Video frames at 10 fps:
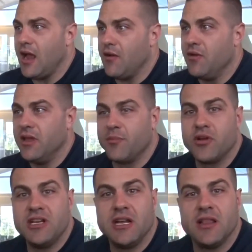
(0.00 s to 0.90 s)
I really
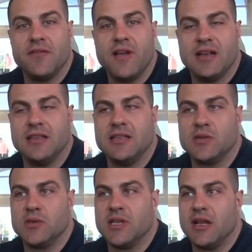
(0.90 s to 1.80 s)
appreciated the fact that
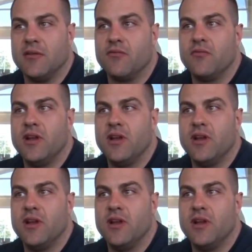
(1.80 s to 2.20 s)
this was like a